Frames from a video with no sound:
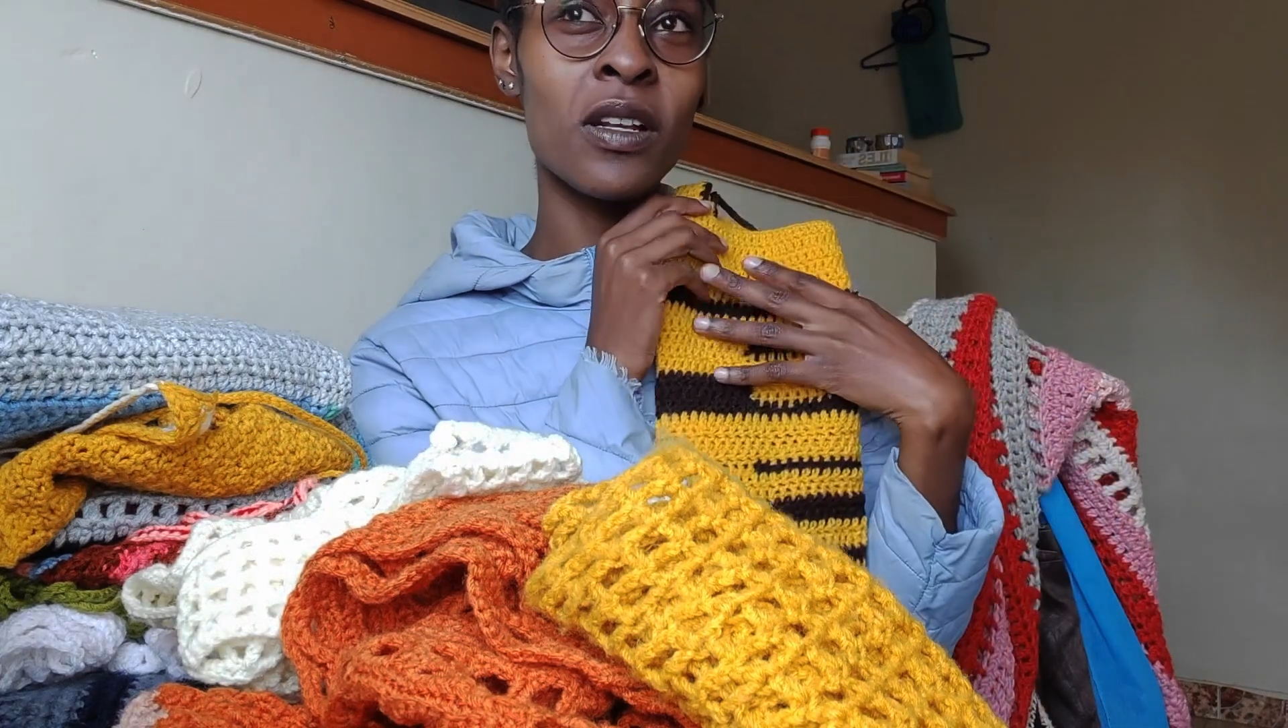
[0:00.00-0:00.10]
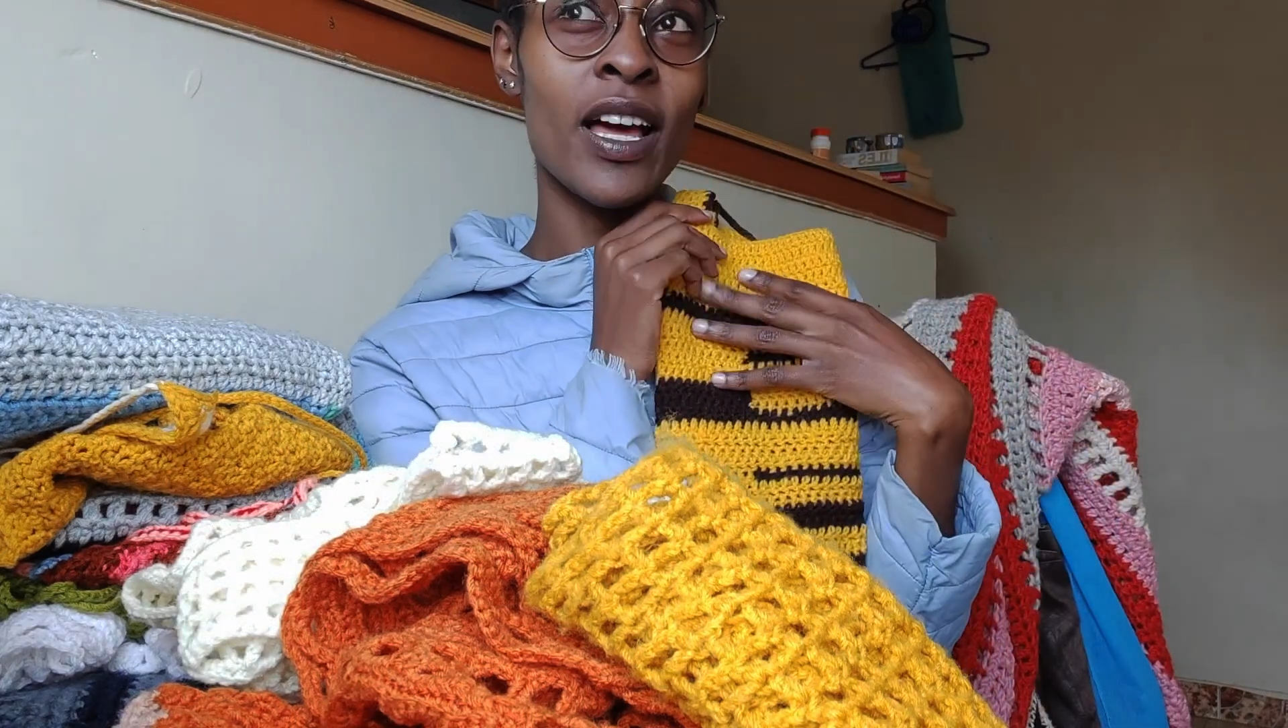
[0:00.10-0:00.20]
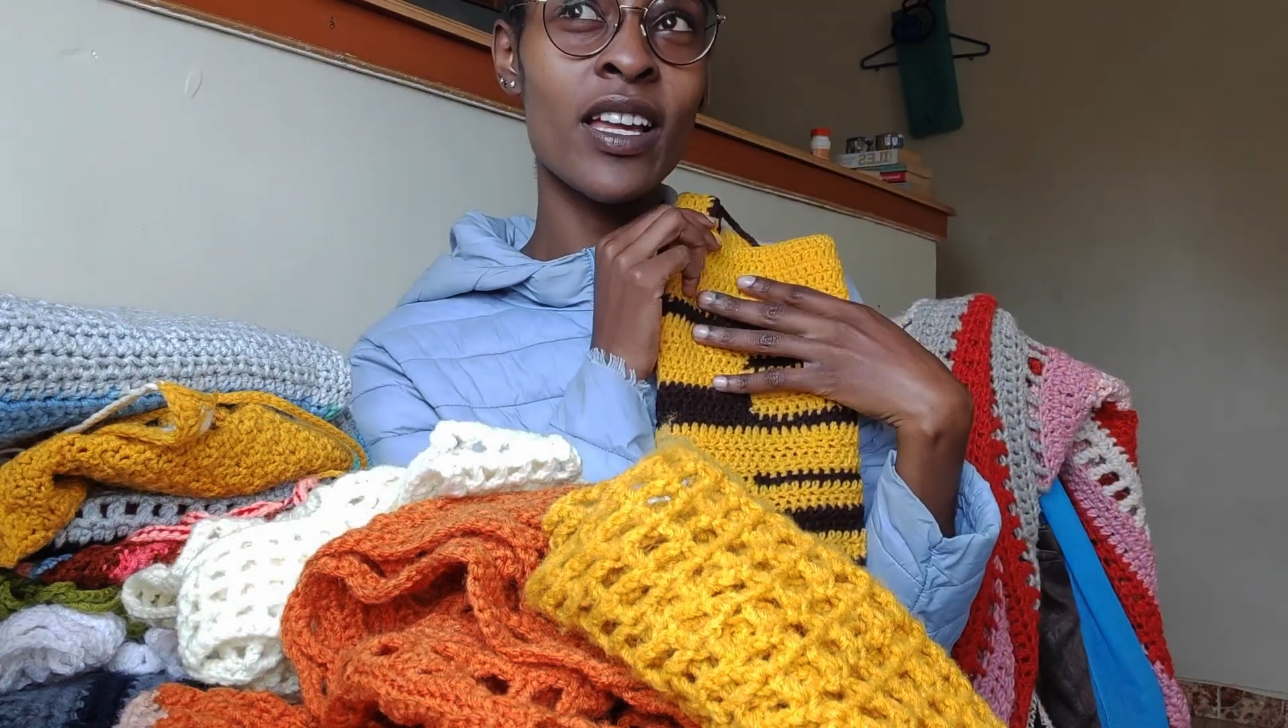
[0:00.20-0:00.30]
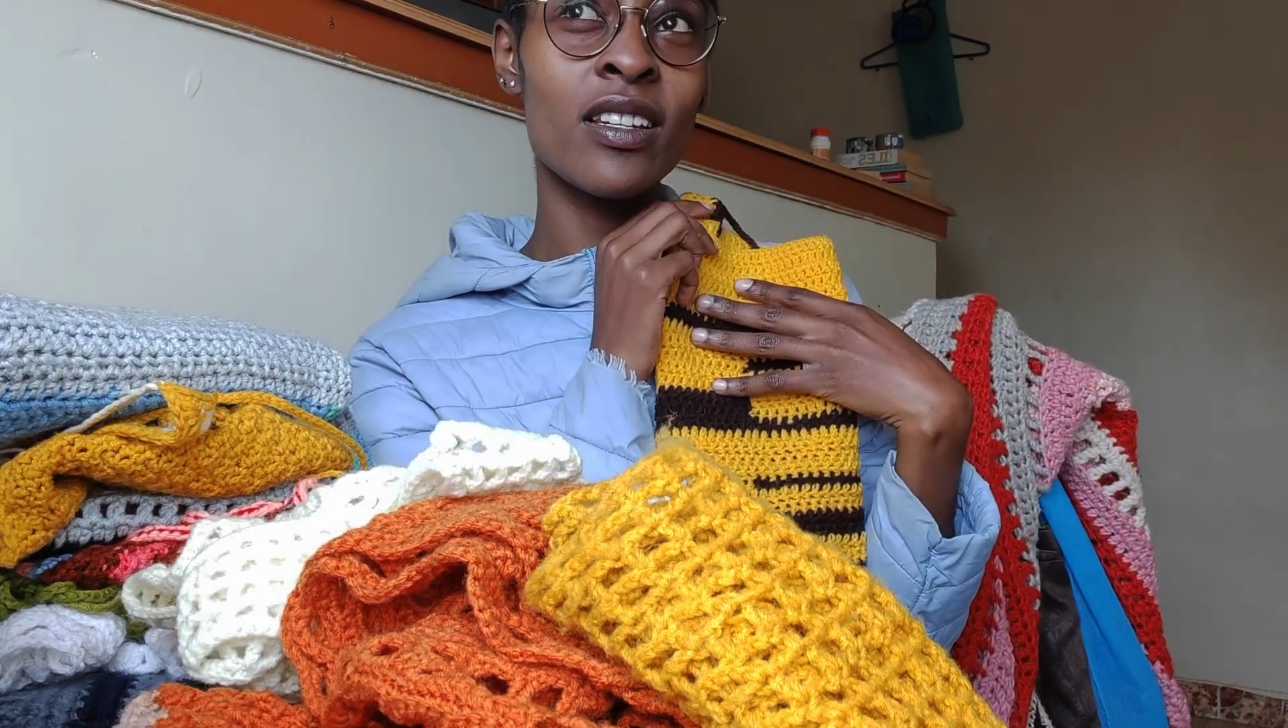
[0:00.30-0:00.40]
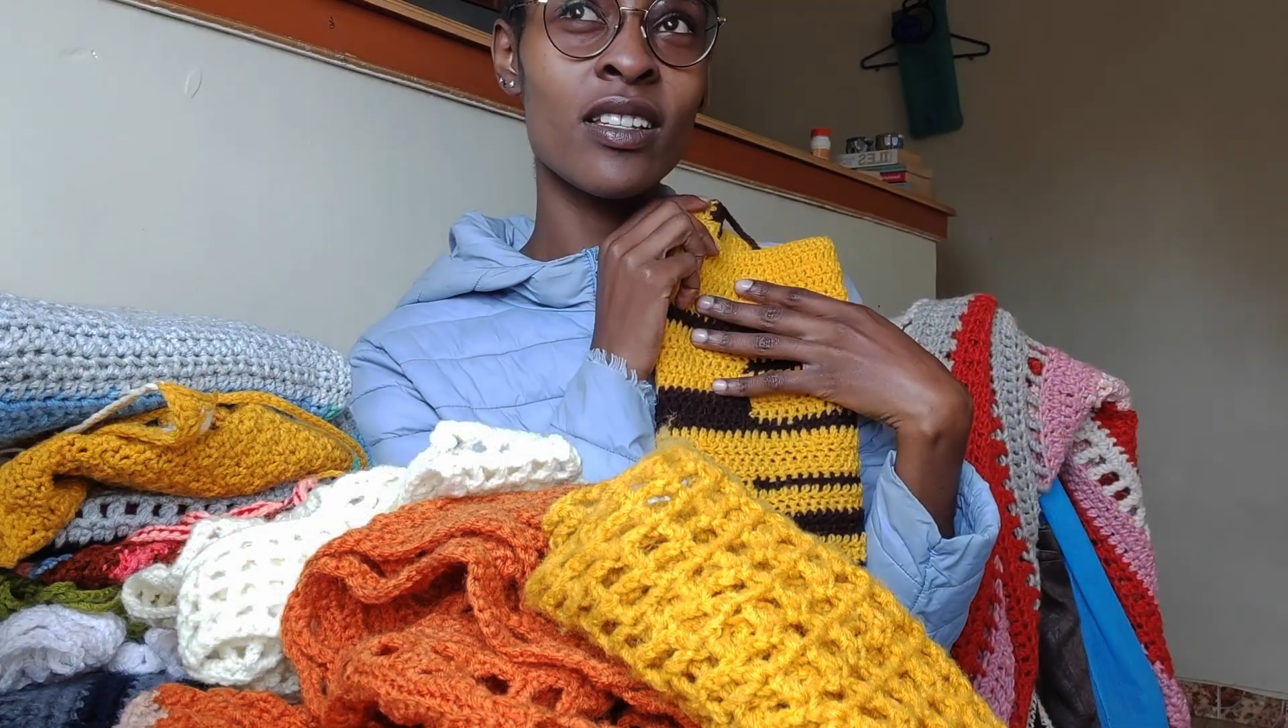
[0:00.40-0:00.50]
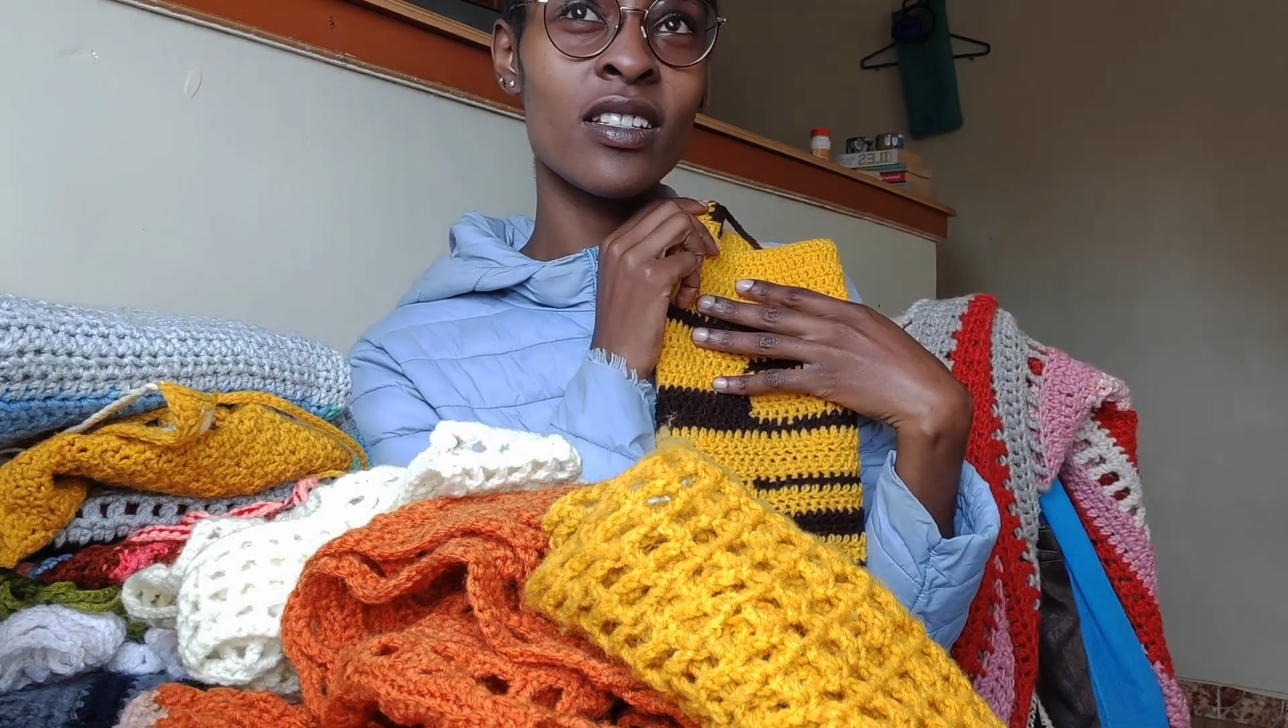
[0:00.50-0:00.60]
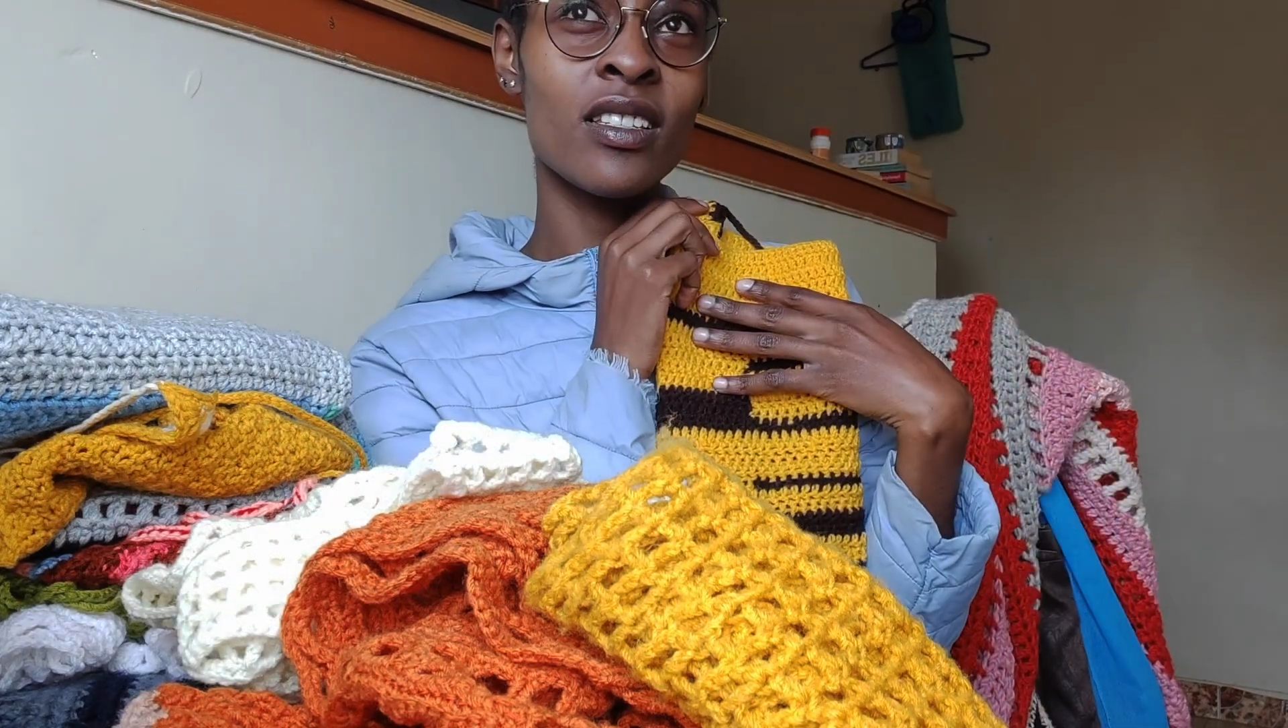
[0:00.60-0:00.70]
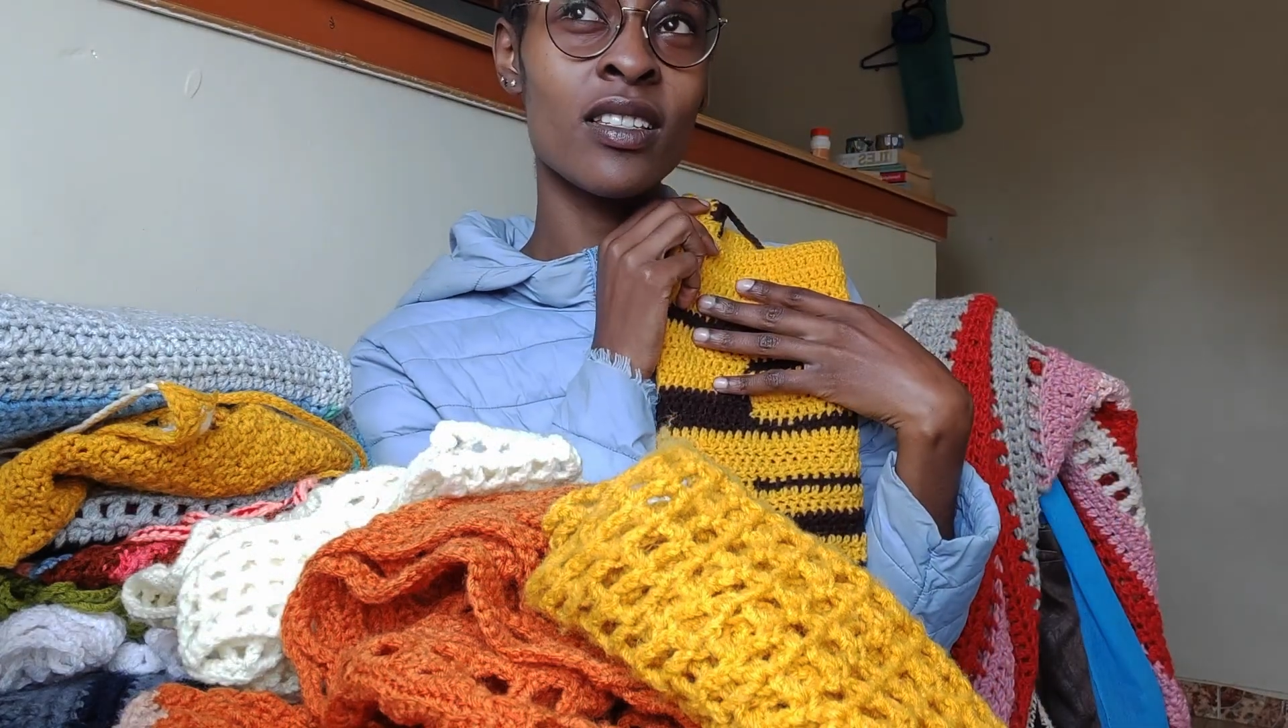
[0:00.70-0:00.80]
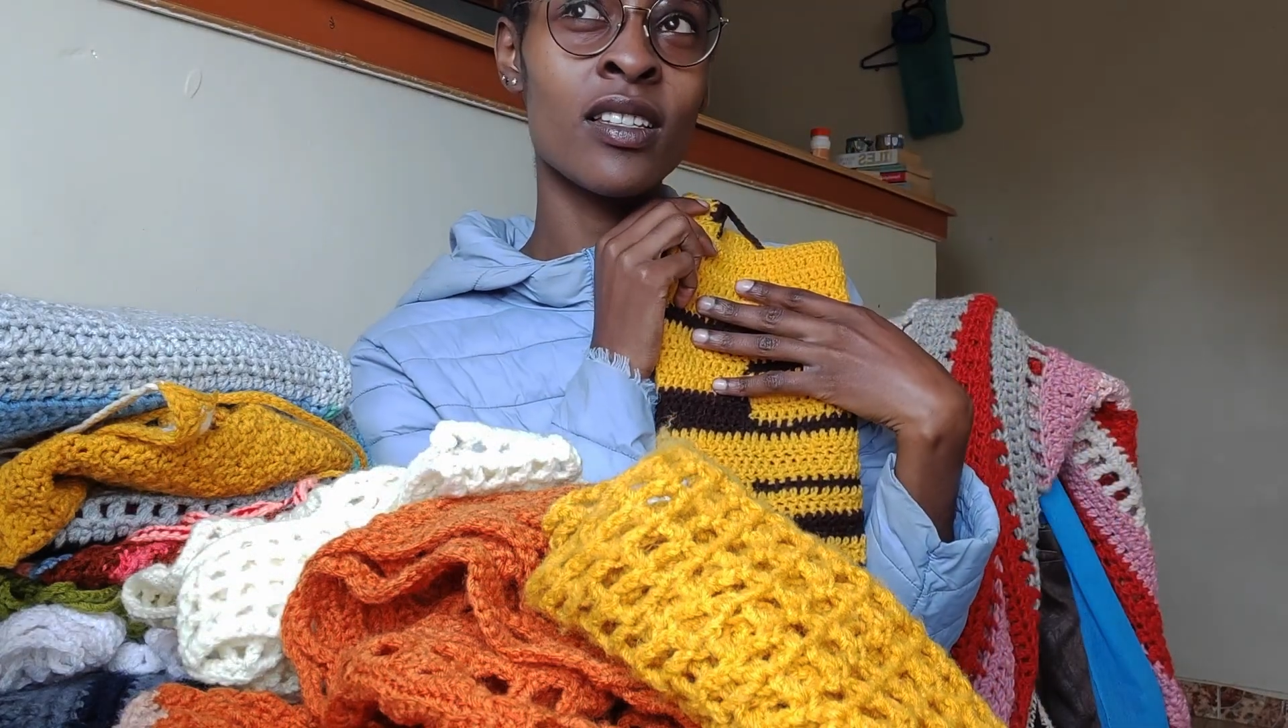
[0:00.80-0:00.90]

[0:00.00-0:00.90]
line it,